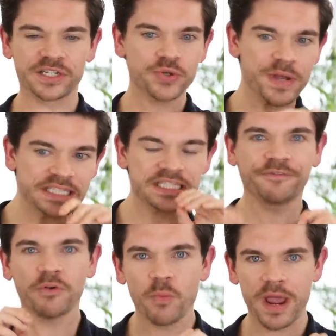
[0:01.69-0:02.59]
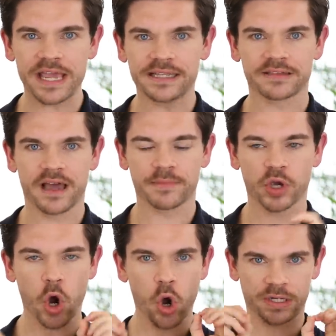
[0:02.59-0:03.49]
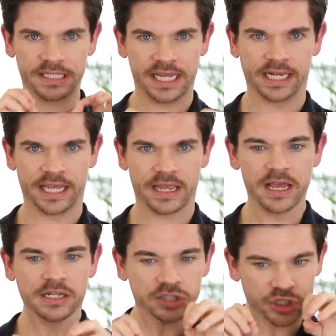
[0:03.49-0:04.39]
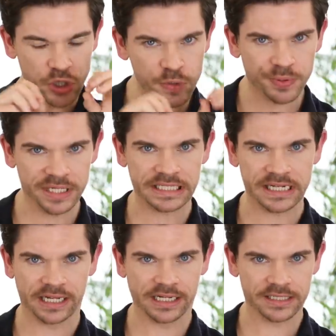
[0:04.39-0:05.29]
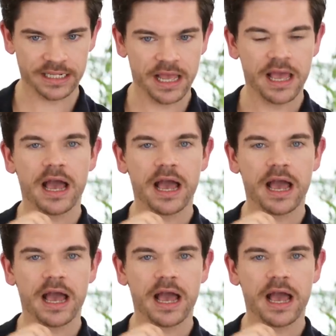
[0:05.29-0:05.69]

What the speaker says: but showing different ways that I'm cocktailing two pre-stylers